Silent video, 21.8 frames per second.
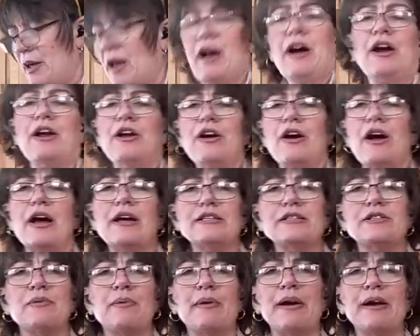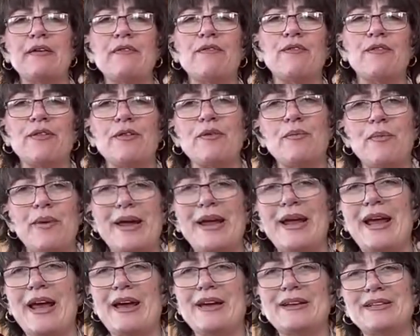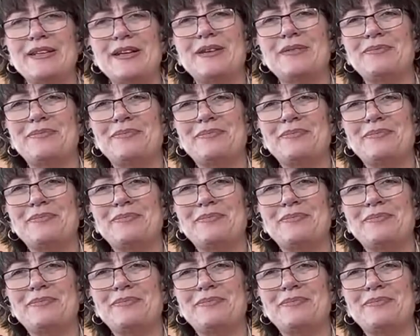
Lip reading: Are you guys ready for the weekend?